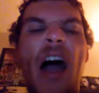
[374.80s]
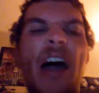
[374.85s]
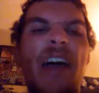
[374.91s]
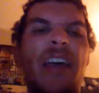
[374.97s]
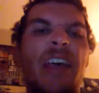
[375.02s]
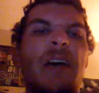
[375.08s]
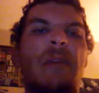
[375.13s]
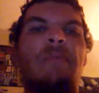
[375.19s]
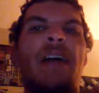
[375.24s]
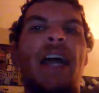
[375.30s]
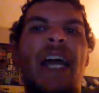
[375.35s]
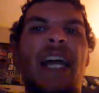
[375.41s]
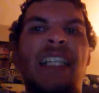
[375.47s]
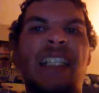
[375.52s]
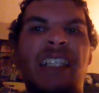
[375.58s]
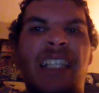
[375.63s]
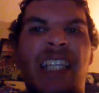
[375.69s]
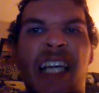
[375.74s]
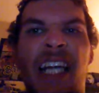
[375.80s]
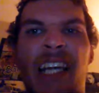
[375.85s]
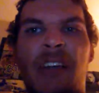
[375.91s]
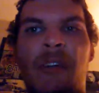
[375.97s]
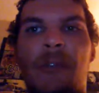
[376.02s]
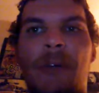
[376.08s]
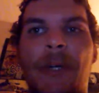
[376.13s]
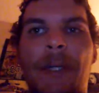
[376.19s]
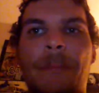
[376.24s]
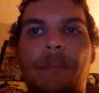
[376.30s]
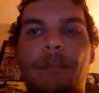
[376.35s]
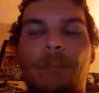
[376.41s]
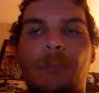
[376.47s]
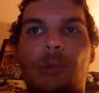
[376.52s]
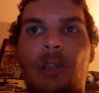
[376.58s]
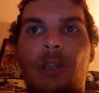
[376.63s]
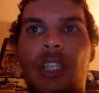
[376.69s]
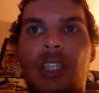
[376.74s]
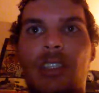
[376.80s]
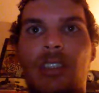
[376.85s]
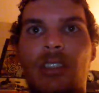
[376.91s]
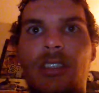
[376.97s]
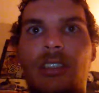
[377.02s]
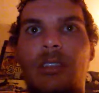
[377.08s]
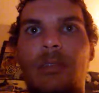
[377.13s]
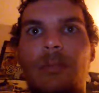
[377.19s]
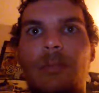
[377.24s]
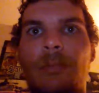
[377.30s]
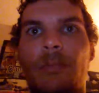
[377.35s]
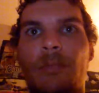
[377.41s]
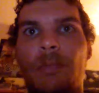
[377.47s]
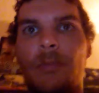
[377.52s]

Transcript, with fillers: The pacing when Brent's